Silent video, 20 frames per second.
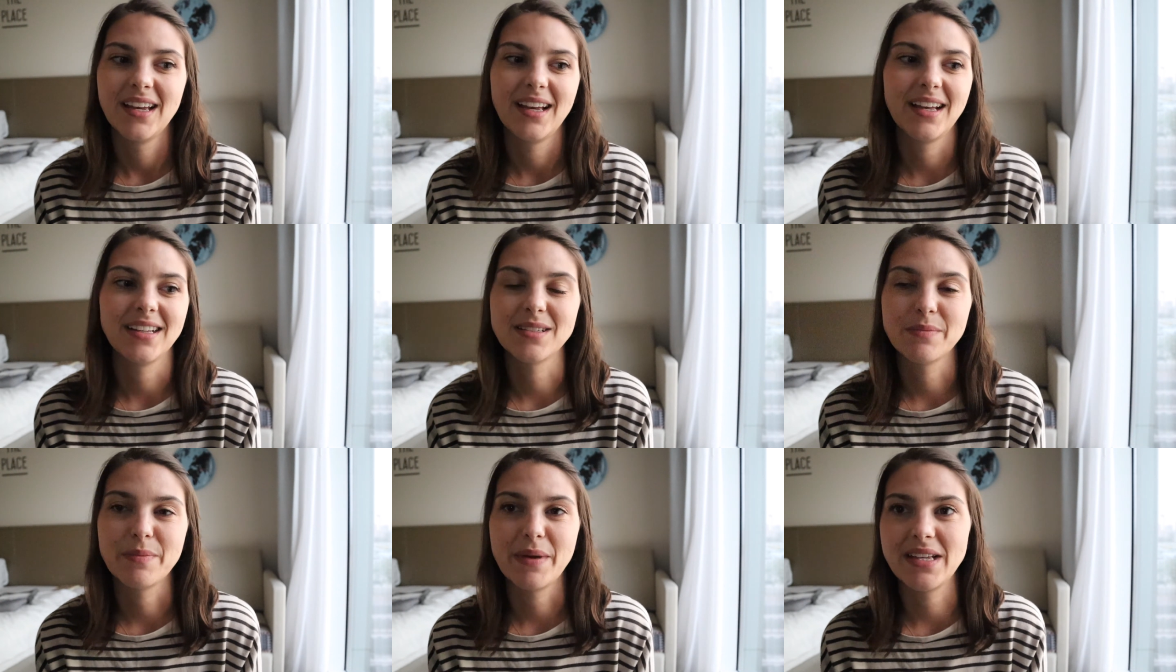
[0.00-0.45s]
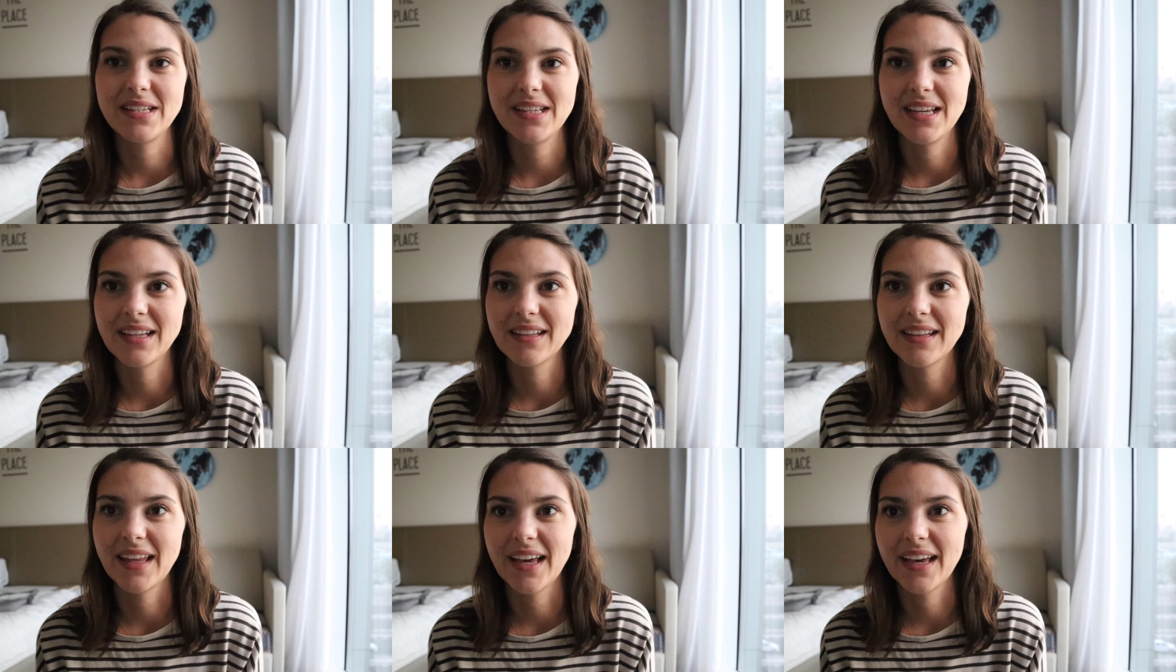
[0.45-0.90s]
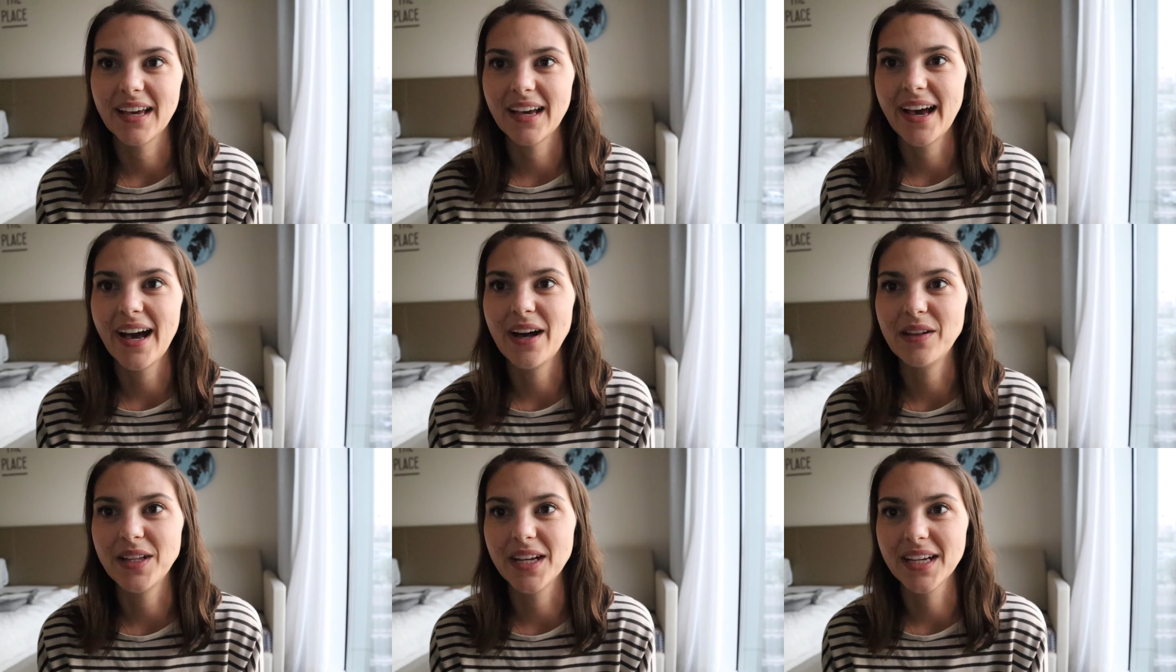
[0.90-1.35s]
It's amazing, like
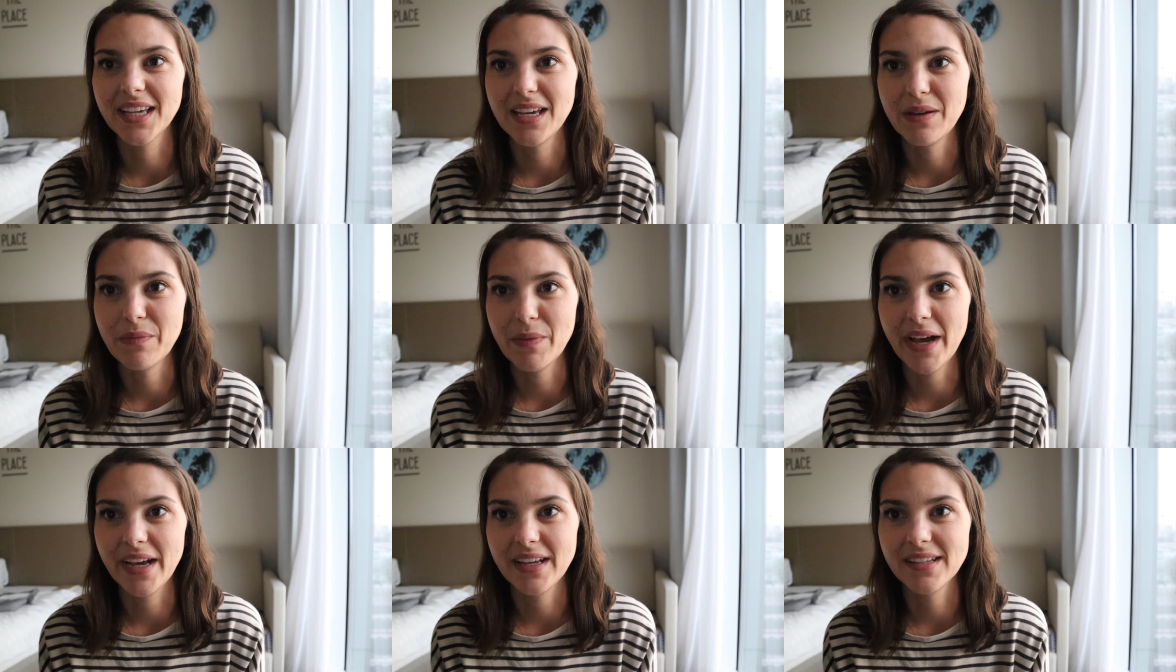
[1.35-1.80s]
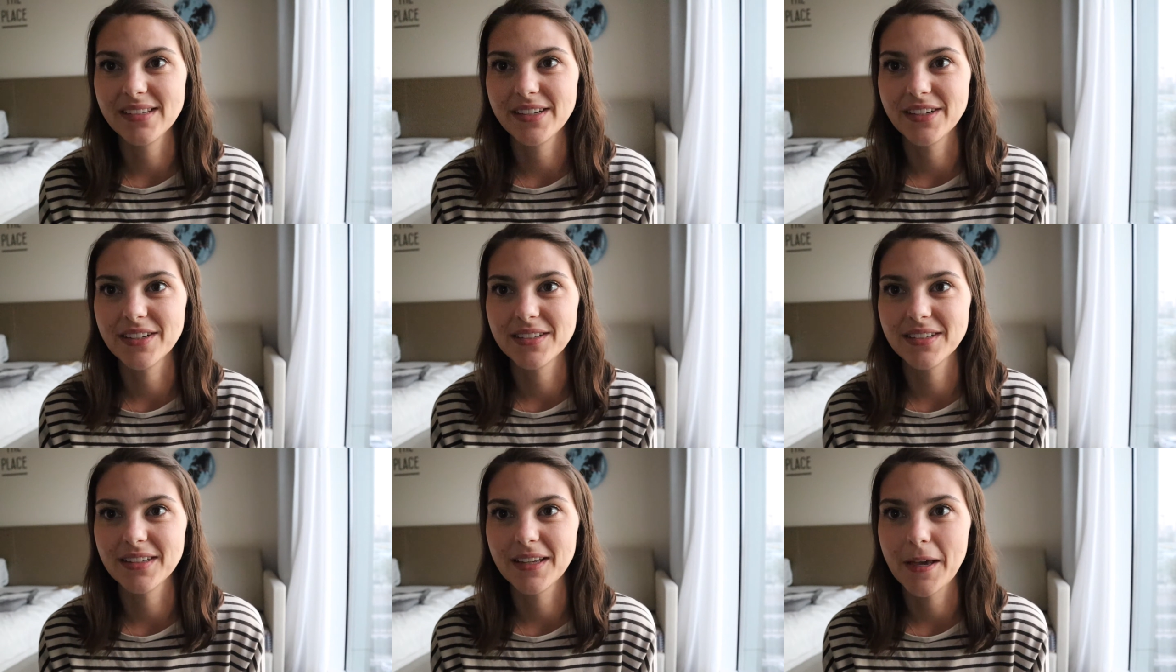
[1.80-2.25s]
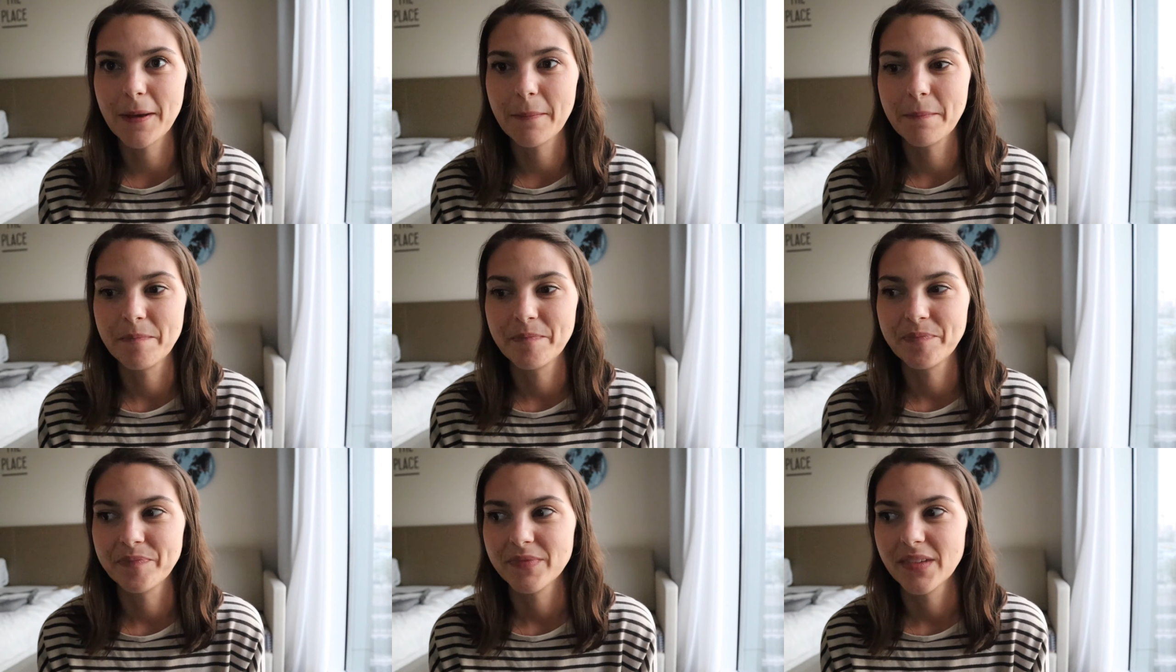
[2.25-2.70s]
how lucky am I, seriously.
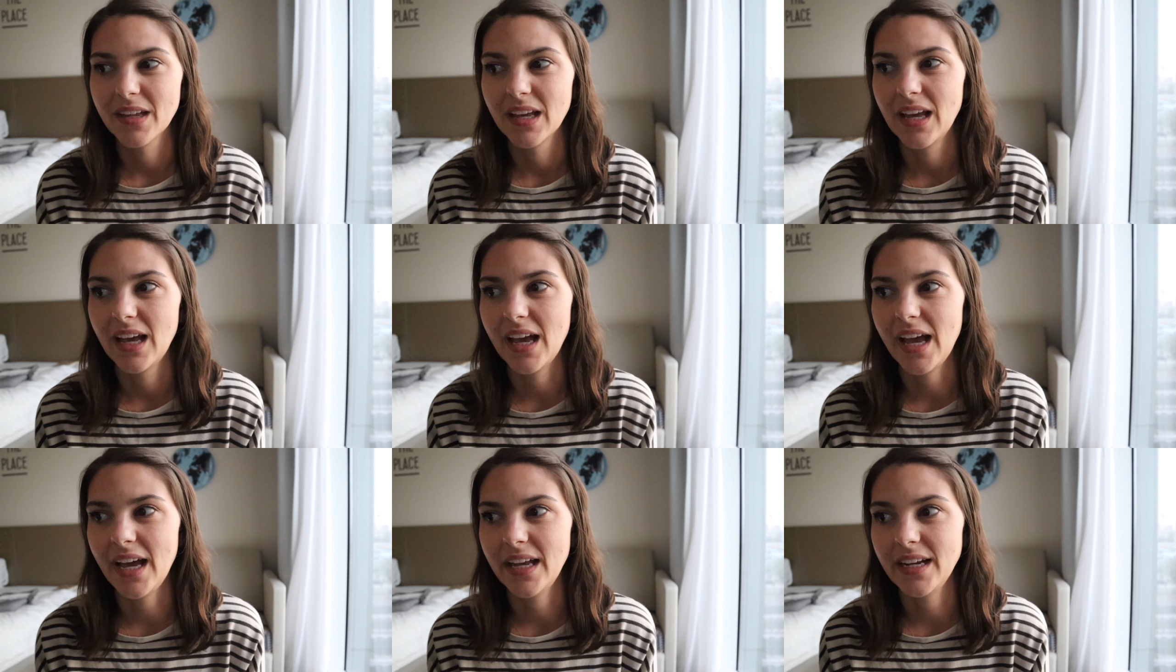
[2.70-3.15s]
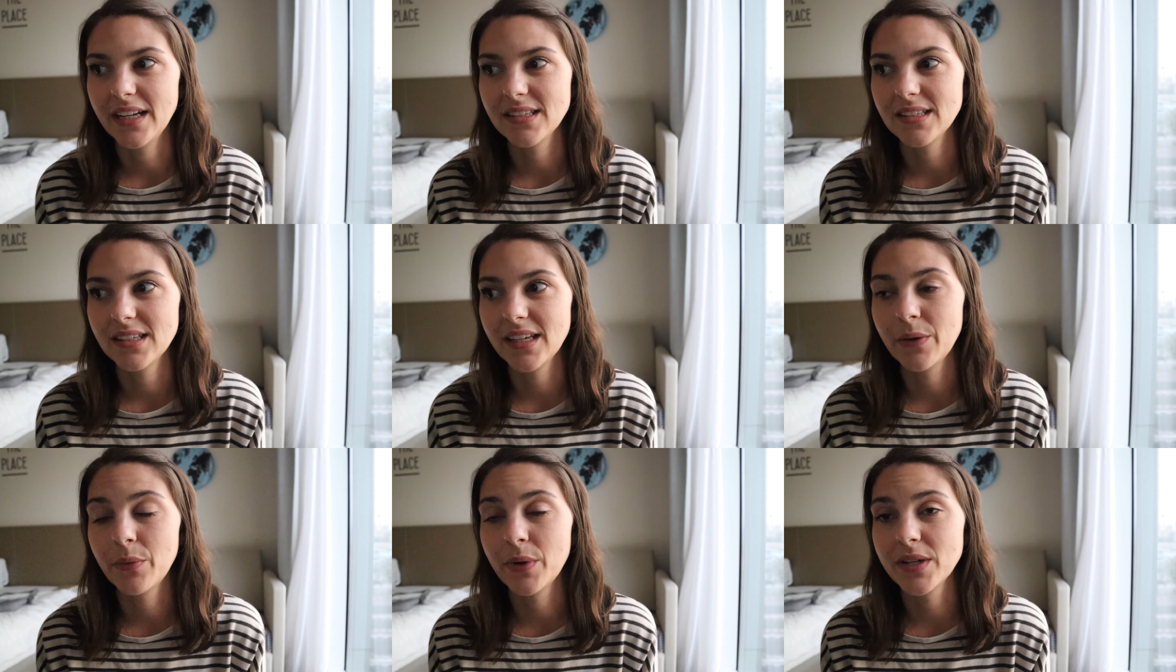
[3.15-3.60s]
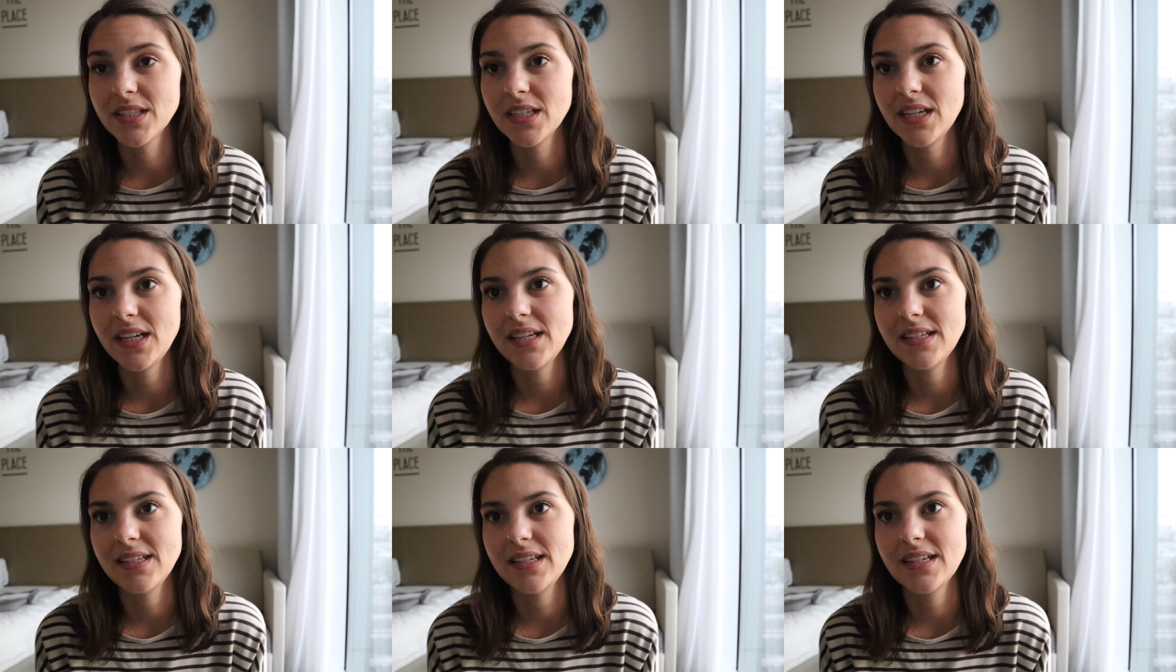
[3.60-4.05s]
And it wasn't
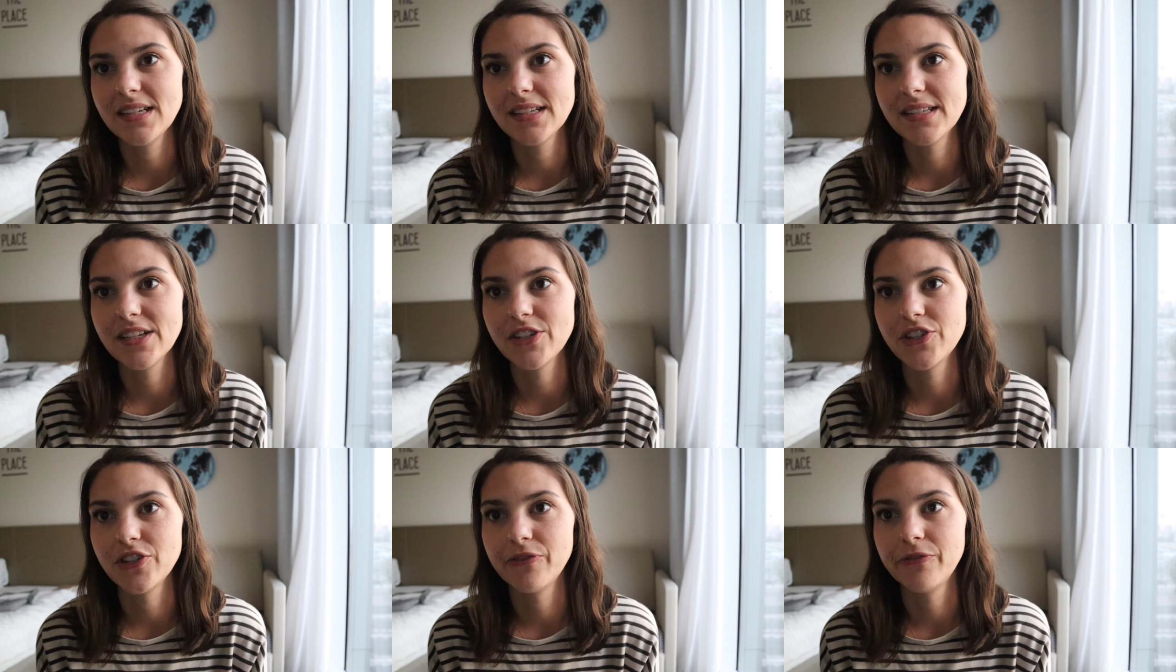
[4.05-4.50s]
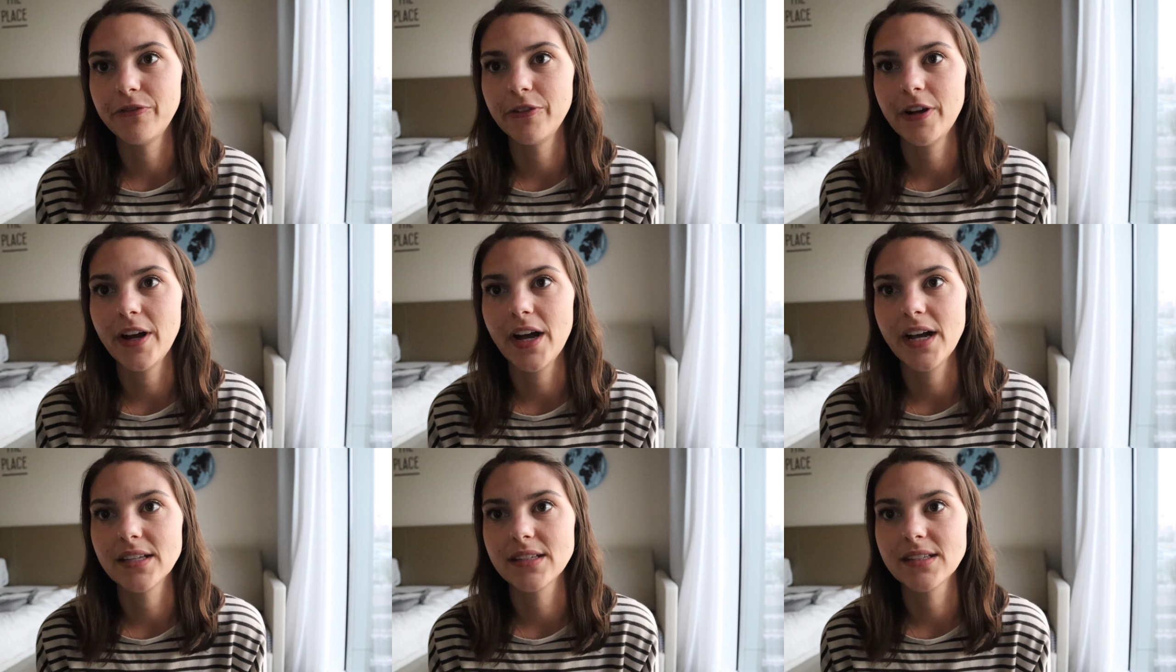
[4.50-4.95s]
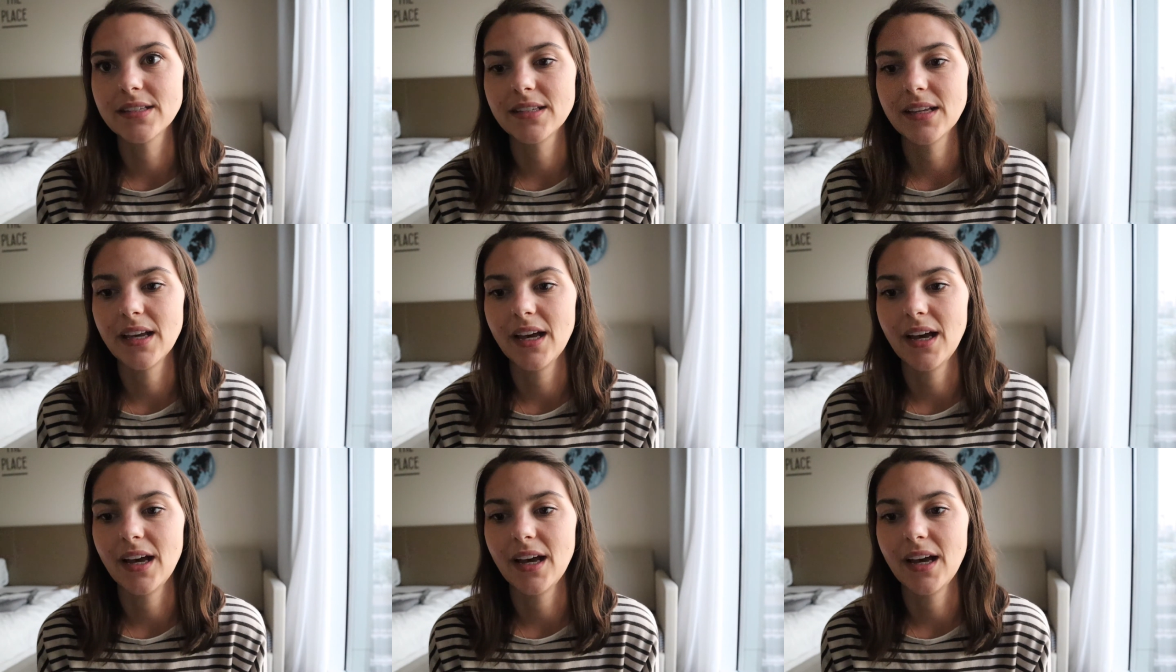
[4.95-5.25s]
an easy decision for us.